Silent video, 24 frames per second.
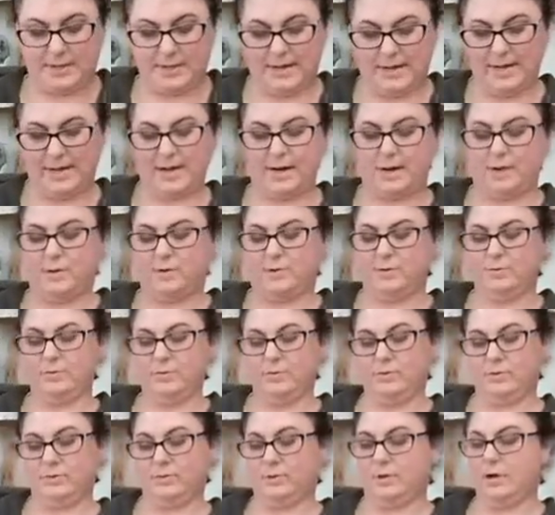
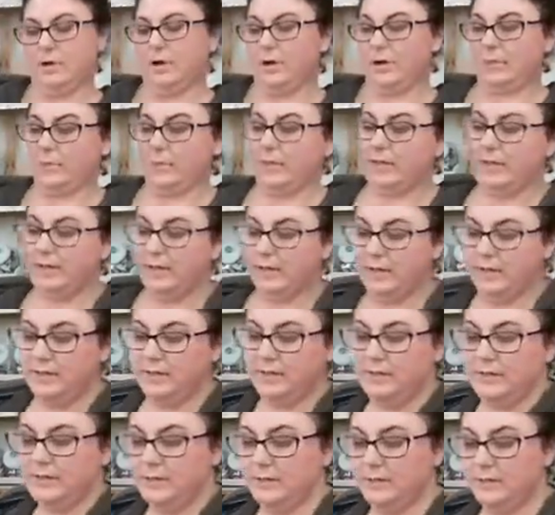Now, all we need
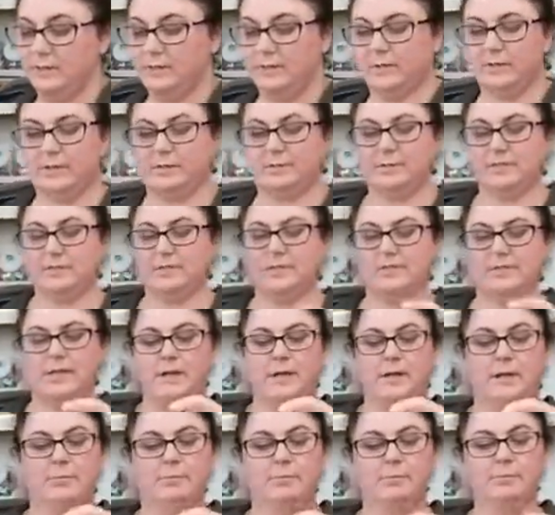is our little
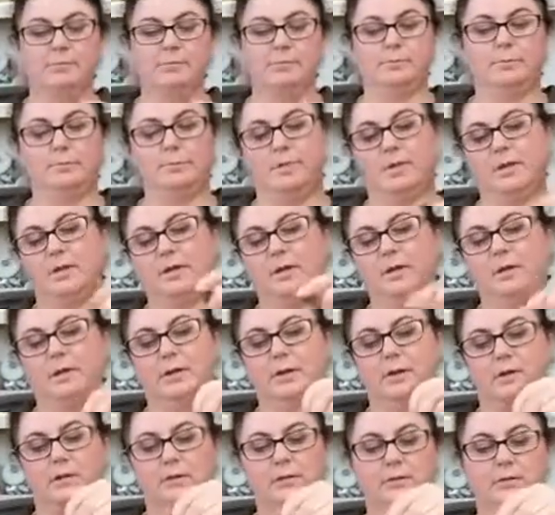stem. I think
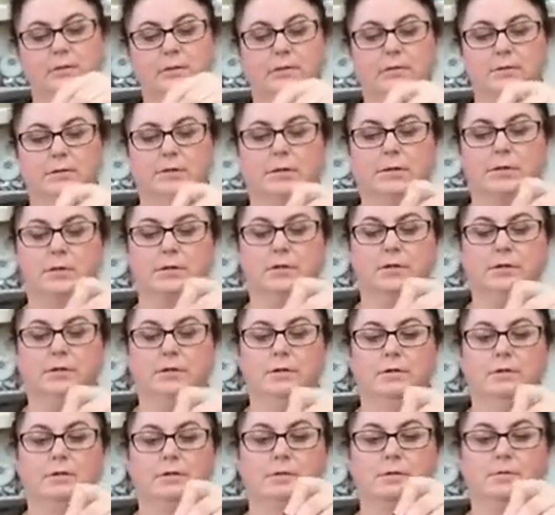I'll
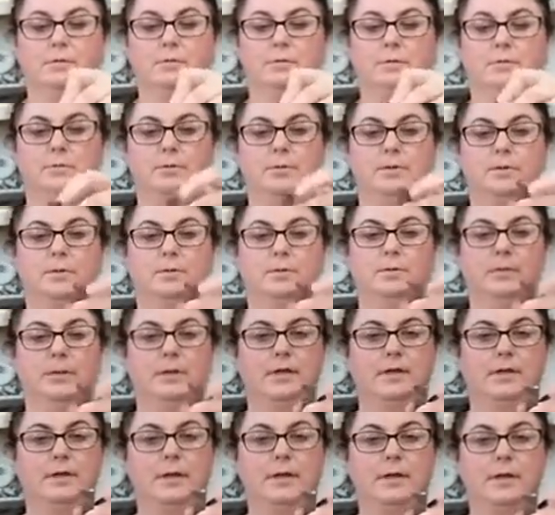do them
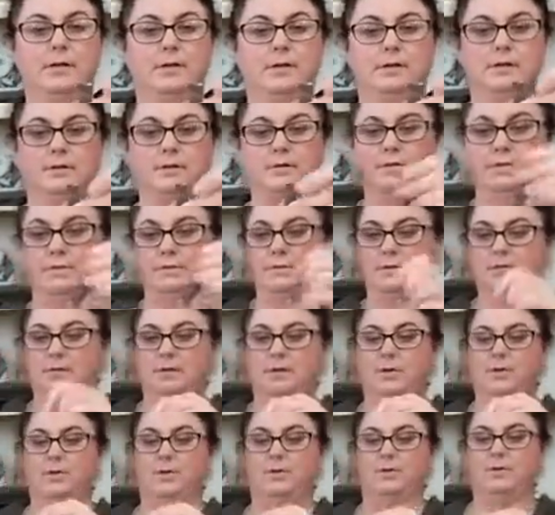like that.
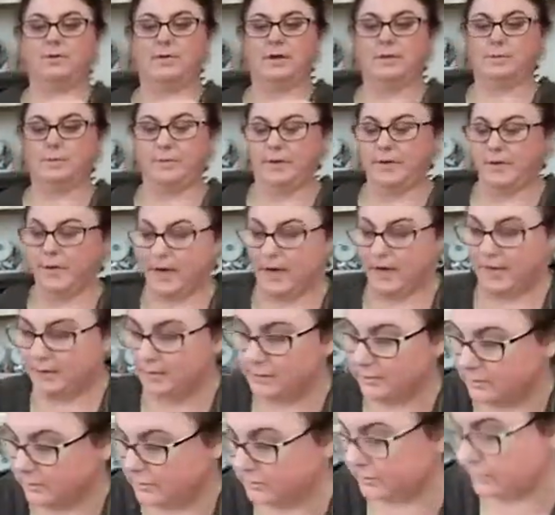So we've got my
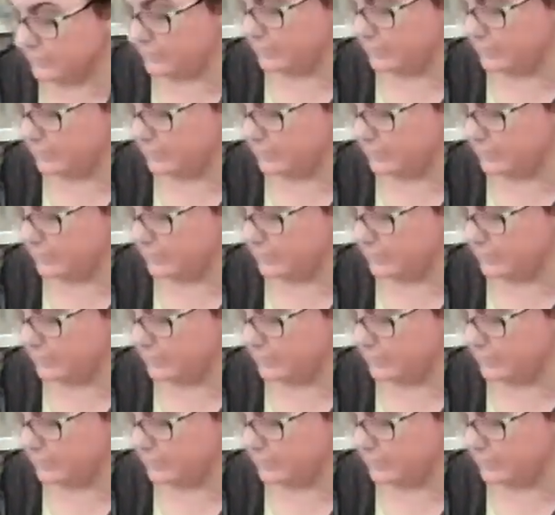hot glue